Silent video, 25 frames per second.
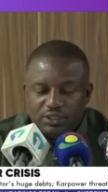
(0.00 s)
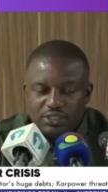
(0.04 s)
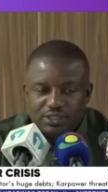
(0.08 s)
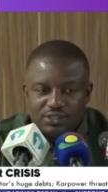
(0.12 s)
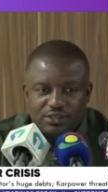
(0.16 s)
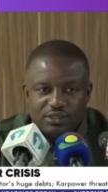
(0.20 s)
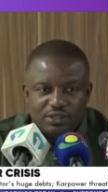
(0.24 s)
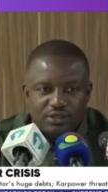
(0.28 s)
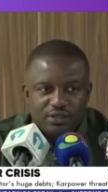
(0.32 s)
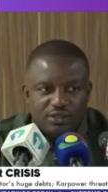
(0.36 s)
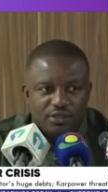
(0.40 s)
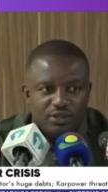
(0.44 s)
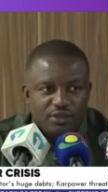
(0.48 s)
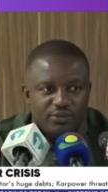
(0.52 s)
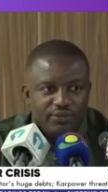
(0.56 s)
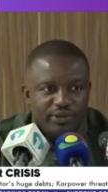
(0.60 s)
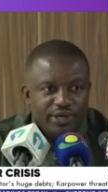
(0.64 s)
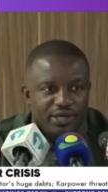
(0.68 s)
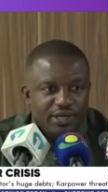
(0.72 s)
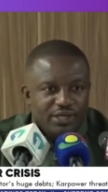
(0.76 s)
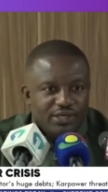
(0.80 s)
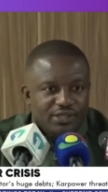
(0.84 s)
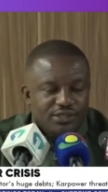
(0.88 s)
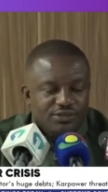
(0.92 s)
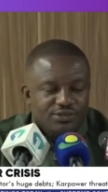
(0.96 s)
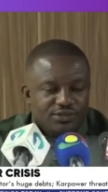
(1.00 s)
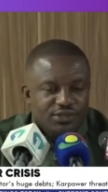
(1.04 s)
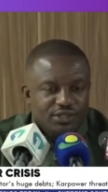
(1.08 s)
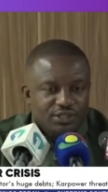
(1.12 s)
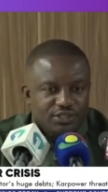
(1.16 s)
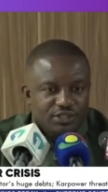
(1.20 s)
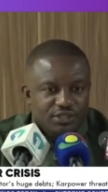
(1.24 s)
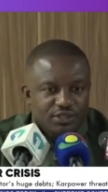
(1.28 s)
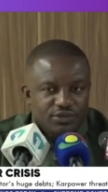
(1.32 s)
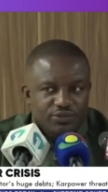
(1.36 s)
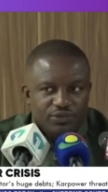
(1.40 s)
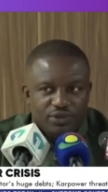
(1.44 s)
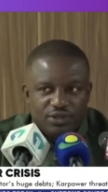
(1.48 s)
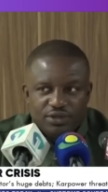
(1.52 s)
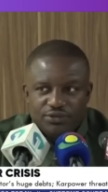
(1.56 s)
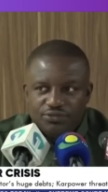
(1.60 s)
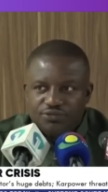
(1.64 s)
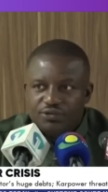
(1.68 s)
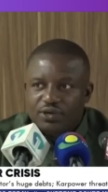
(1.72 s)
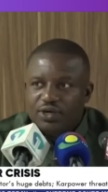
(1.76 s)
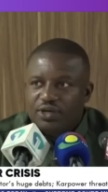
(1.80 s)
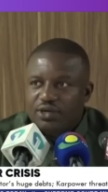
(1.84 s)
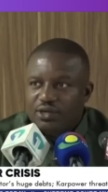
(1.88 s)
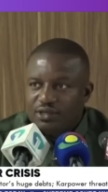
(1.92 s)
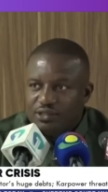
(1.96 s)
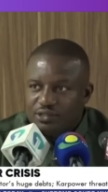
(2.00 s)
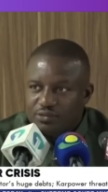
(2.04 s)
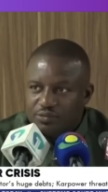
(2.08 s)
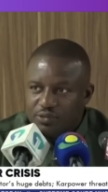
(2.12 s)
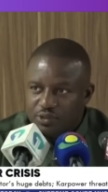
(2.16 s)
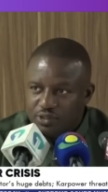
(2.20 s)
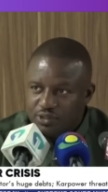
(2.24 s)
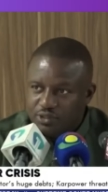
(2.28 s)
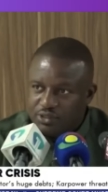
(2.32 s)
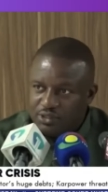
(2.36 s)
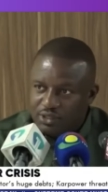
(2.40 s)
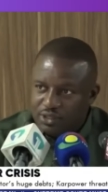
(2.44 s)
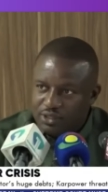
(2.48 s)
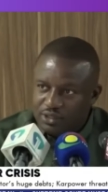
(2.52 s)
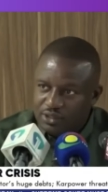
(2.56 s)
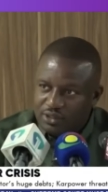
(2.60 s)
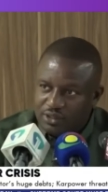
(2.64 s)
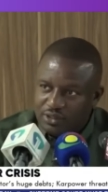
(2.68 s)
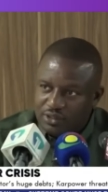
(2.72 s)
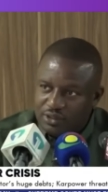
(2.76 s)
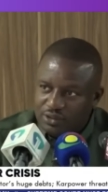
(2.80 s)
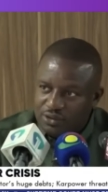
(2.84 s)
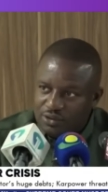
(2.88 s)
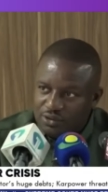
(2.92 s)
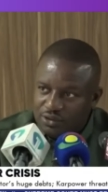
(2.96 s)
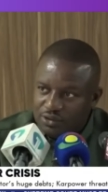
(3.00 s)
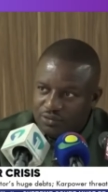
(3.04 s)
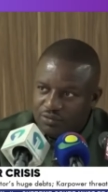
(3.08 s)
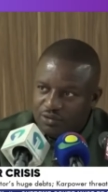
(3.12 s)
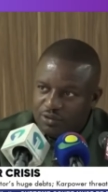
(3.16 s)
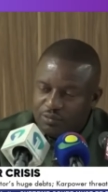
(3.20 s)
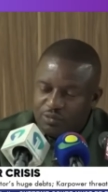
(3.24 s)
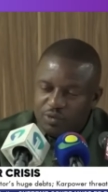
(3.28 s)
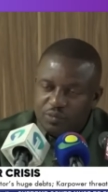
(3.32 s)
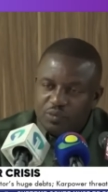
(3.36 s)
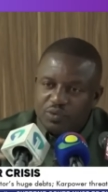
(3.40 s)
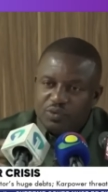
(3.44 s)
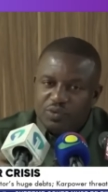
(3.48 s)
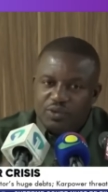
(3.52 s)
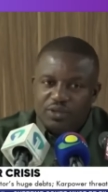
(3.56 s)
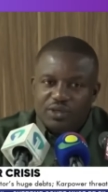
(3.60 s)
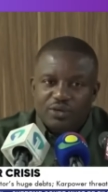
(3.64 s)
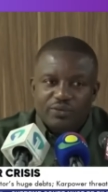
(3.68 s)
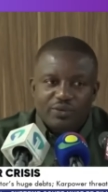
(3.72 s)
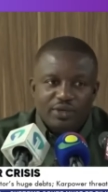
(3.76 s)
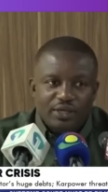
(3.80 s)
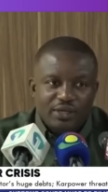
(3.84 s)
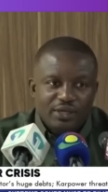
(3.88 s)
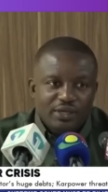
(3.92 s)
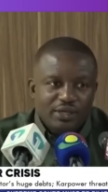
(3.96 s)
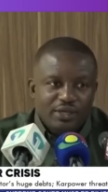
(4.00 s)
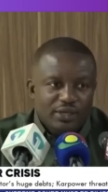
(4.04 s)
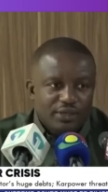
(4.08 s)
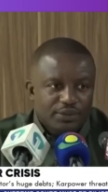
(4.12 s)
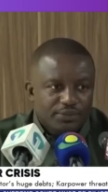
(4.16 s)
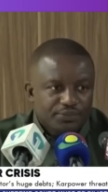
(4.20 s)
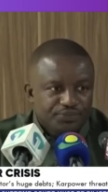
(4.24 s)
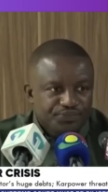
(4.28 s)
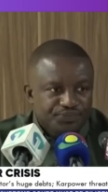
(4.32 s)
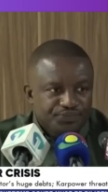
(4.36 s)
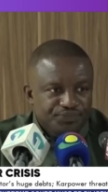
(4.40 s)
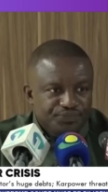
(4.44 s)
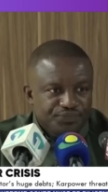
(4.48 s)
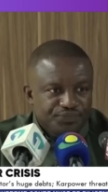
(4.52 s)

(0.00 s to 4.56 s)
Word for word: Yesterday, we had a session with the finance minister, and a lot of the people here were there.